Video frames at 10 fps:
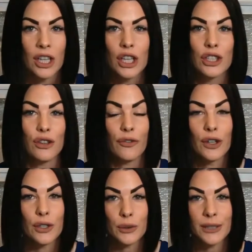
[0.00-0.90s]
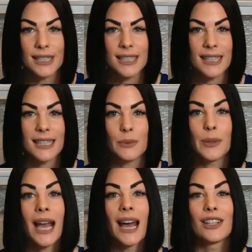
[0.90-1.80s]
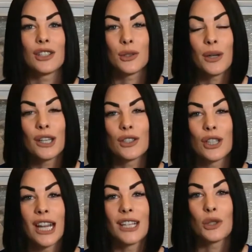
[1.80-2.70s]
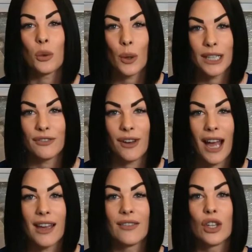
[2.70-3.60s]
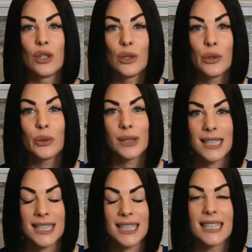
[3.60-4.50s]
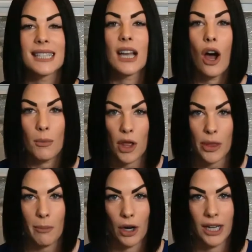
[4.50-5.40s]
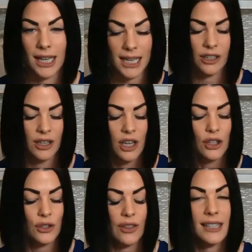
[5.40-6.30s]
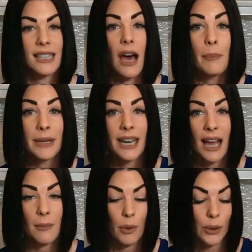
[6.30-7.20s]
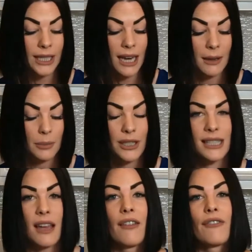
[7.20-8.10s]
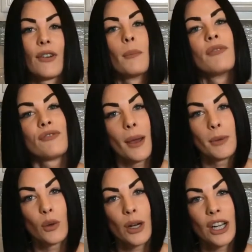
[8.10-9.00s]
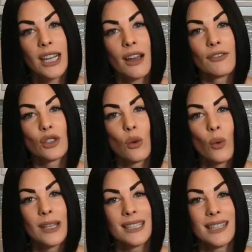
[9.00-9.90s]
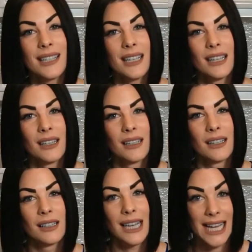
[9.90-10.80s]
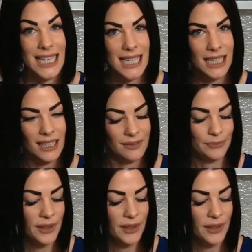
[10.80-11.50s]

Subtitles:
So for new listings, we had 225 new listings come on the market. So that's up 0.9% from February of 2019.